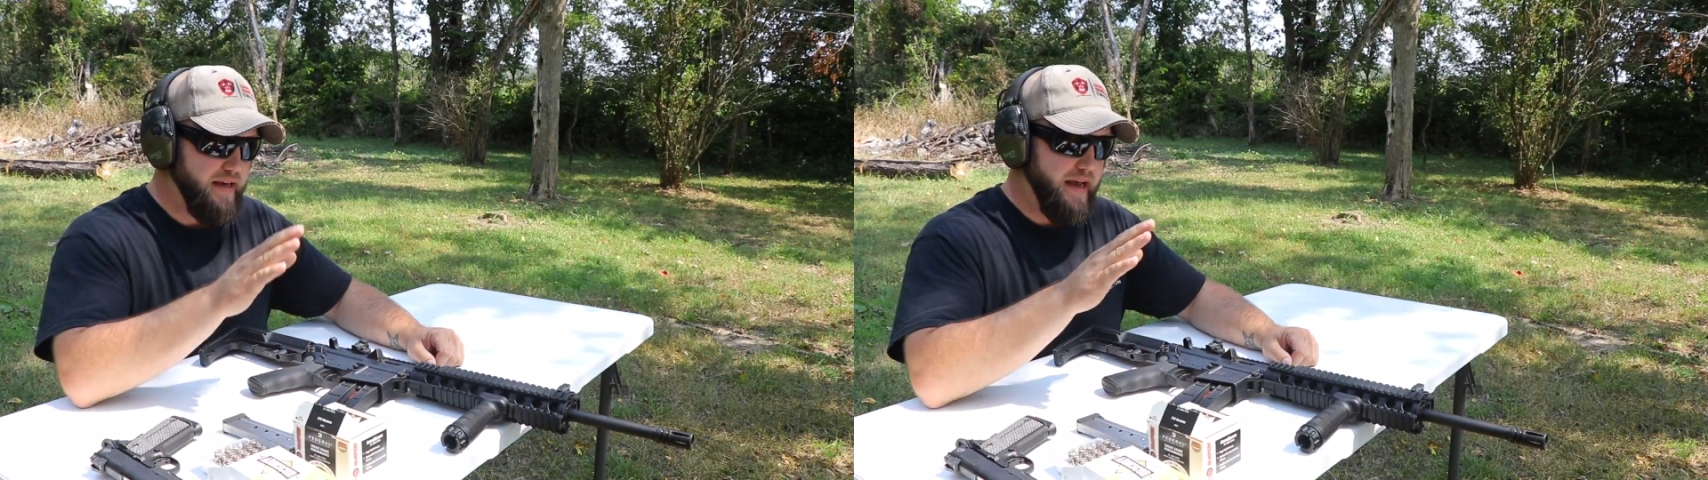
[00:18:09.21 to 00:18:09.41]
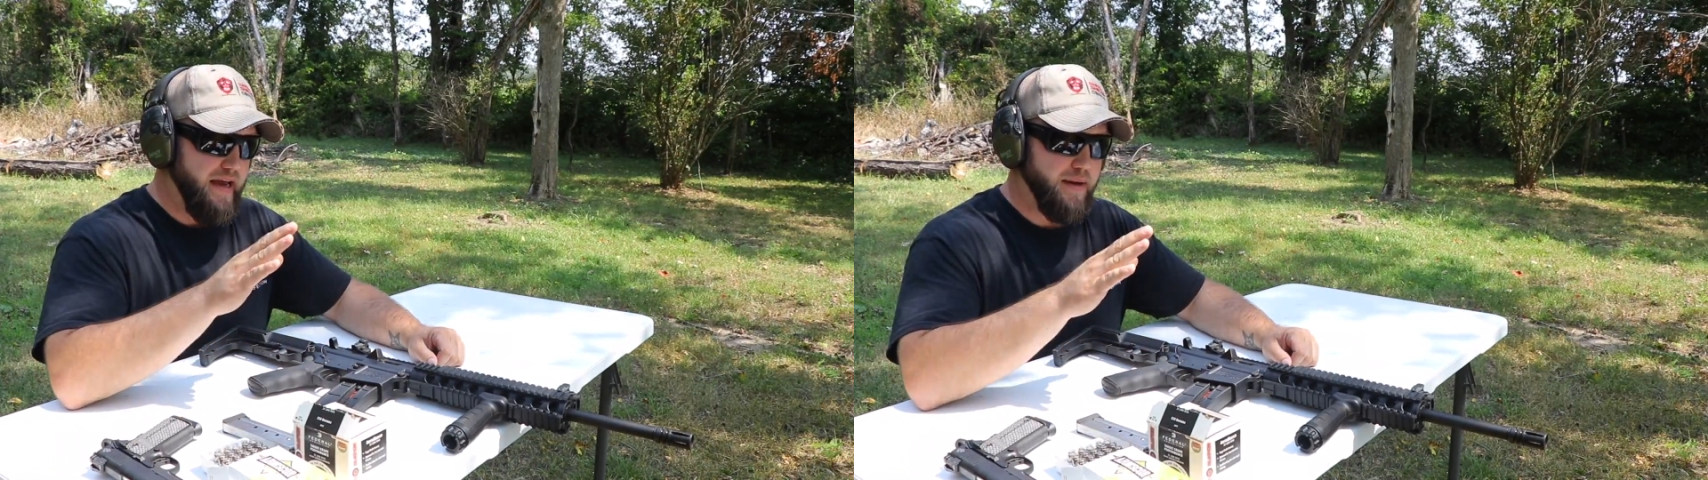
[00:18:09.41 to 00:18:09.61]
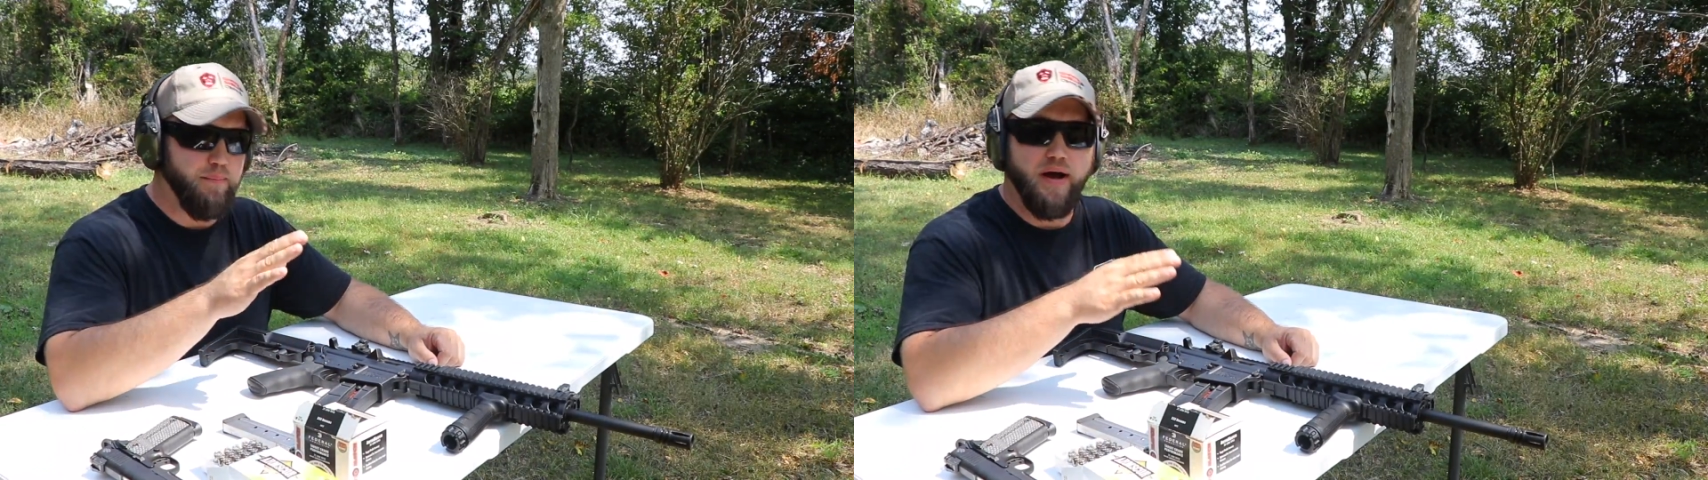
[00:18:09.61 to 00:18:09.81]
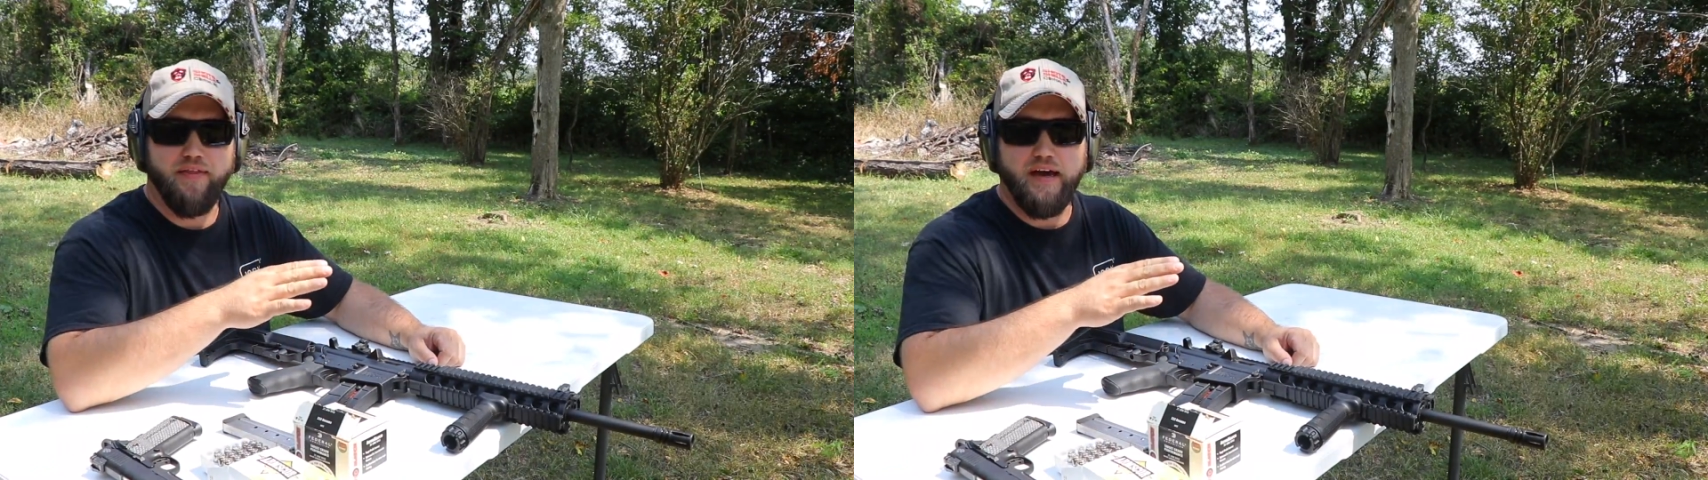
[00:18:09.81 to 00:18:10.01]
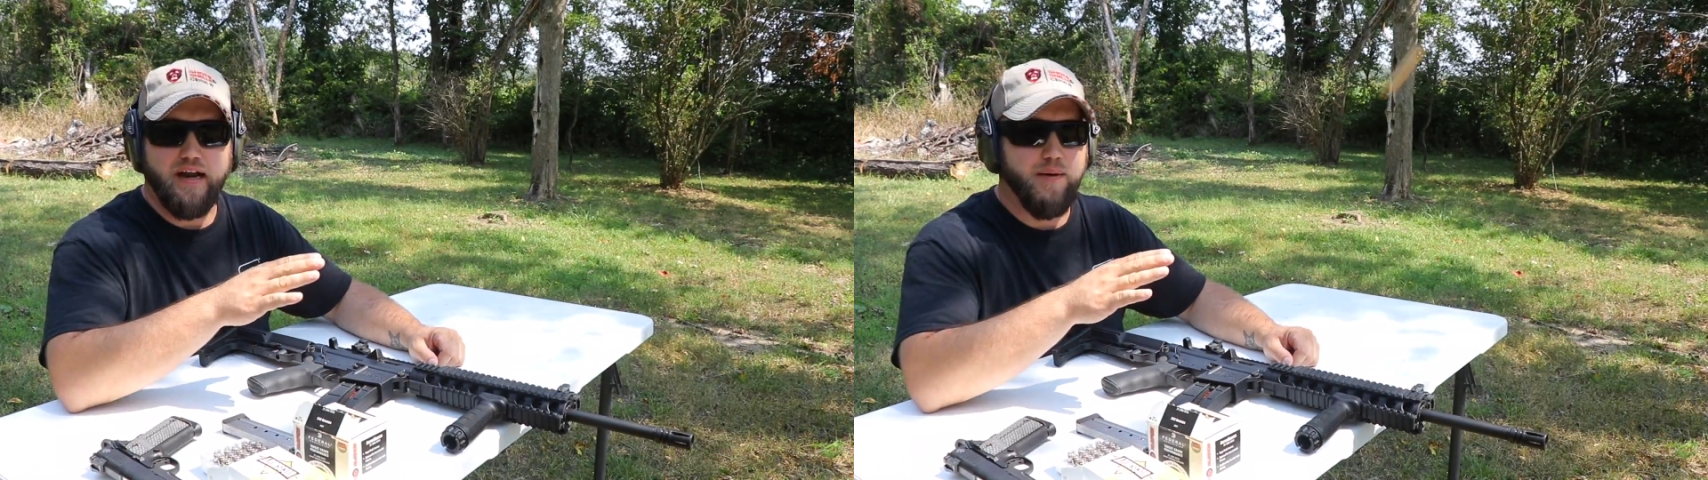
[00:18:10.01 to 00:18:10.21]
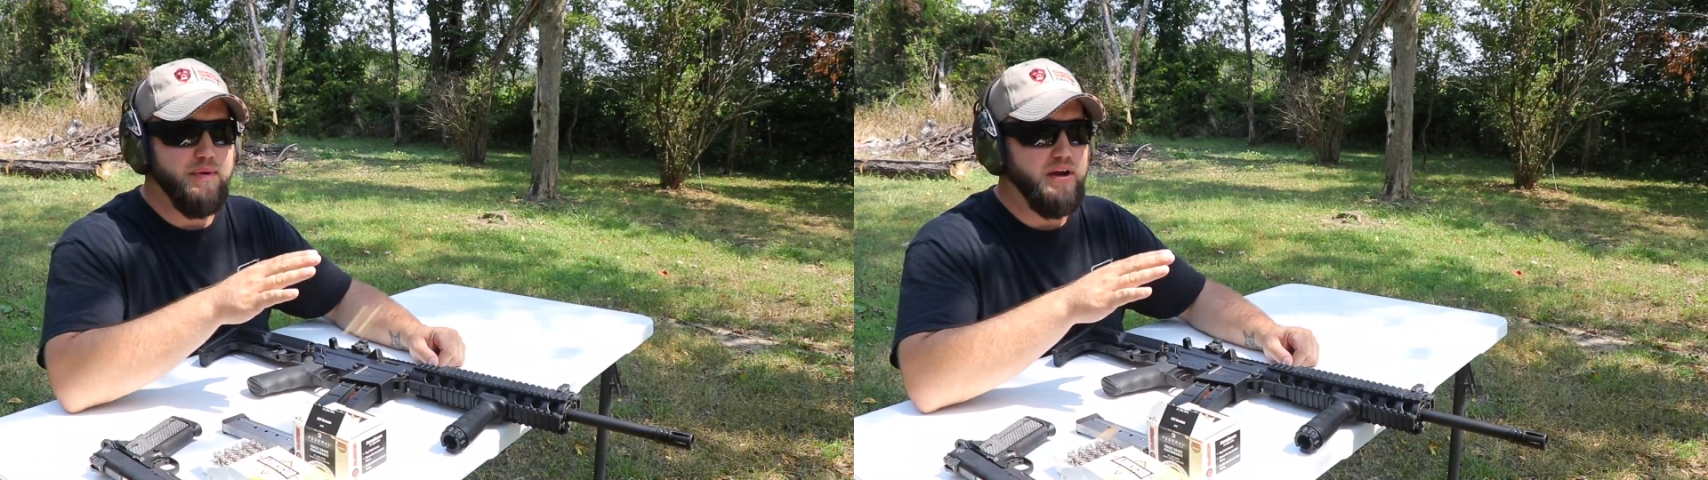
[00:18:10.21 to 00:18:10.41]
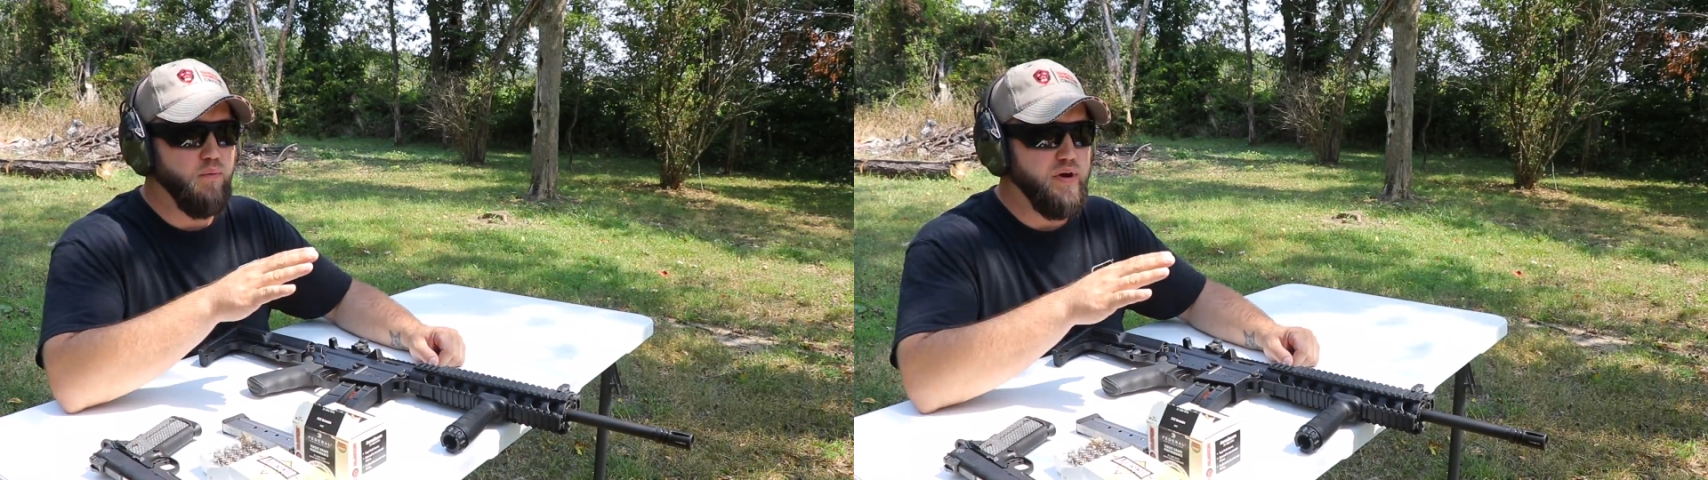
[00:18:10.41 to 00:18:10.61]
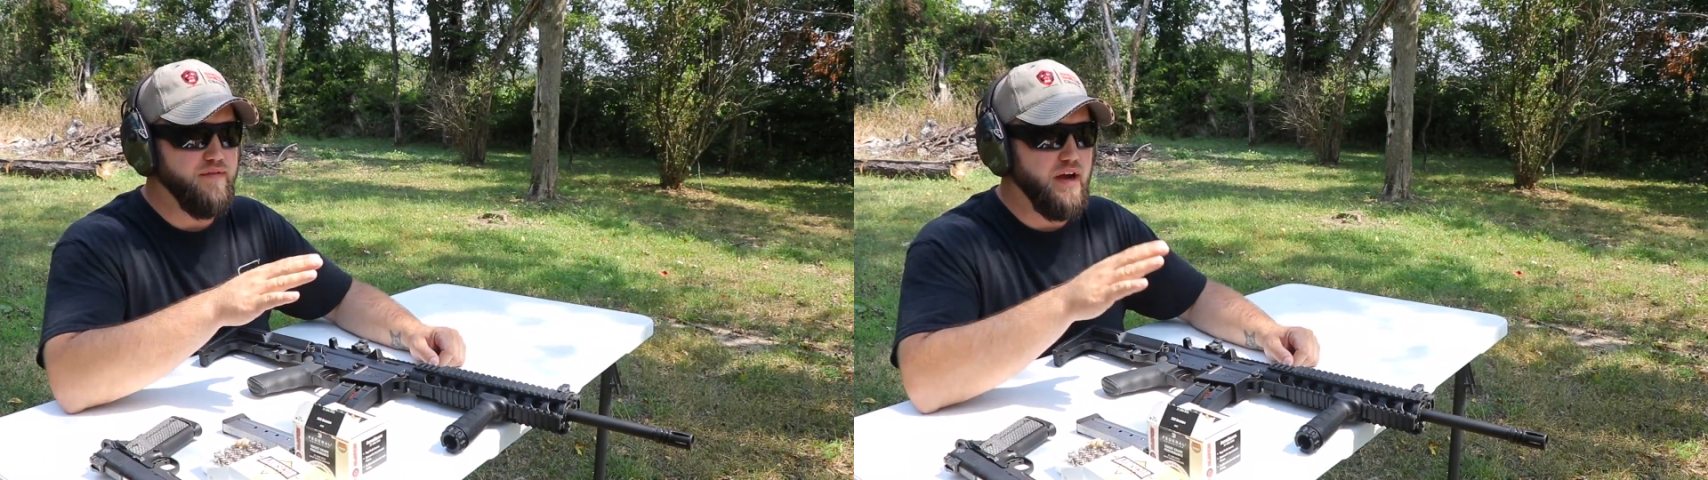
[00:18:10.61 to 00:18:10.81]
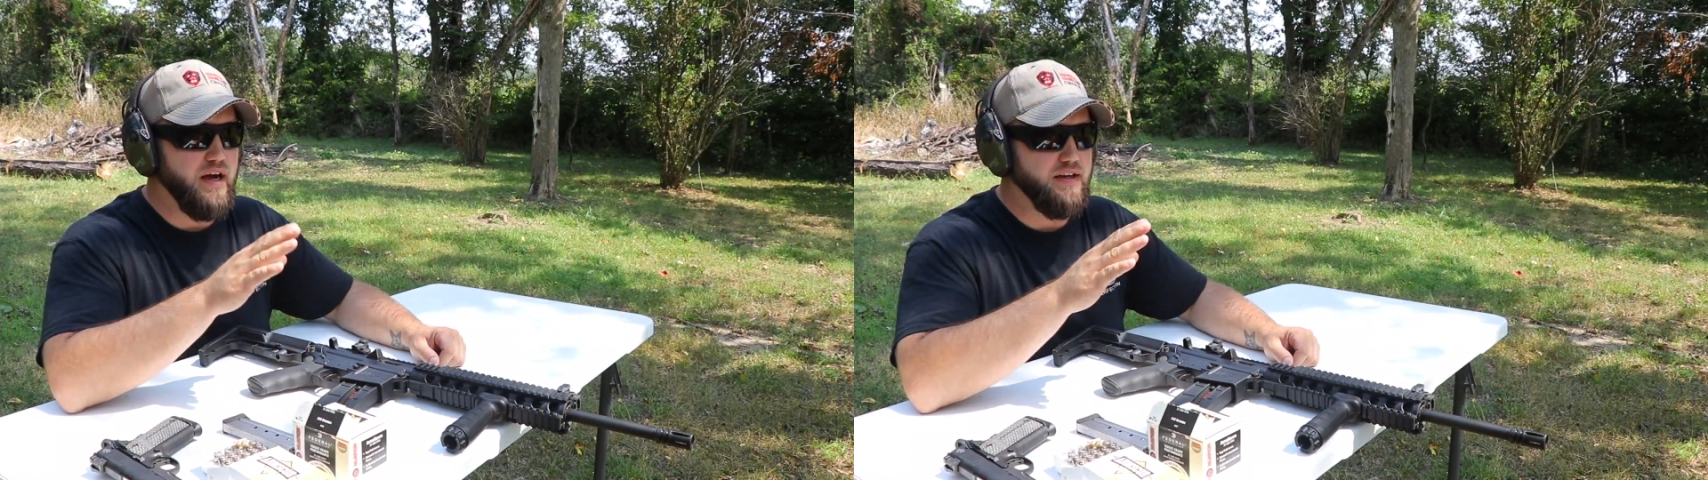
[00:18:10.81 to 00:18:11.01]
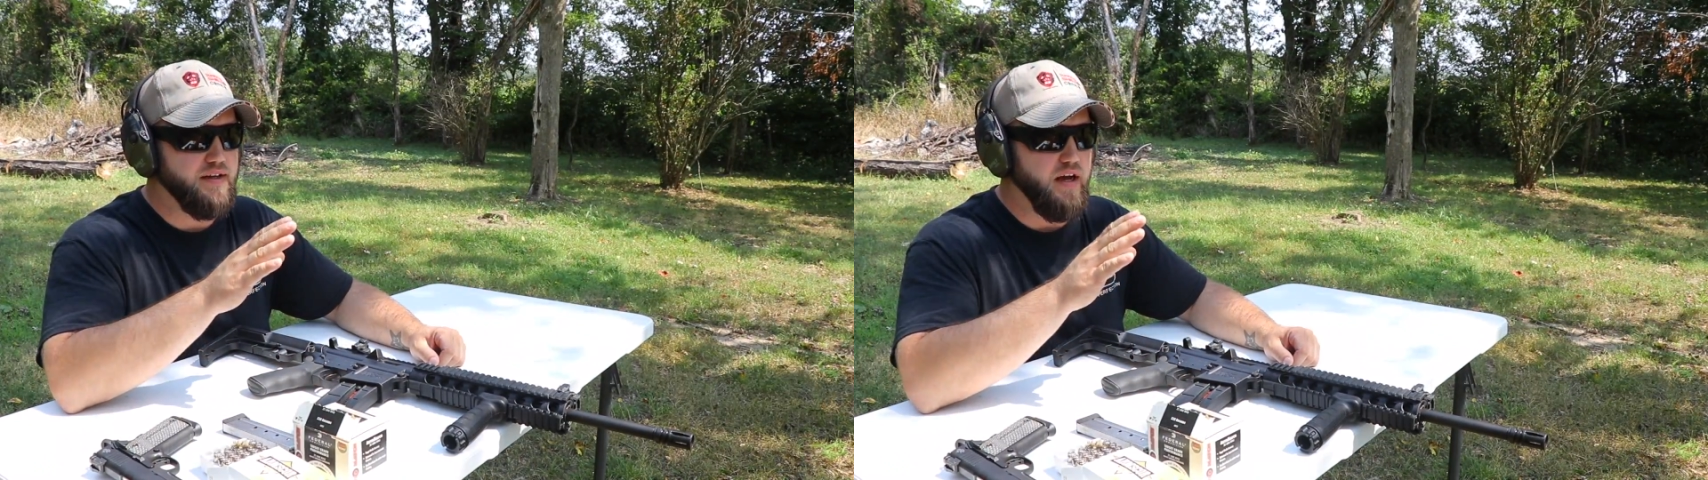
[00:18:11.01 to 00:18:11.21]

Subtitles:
and by that I mean we've got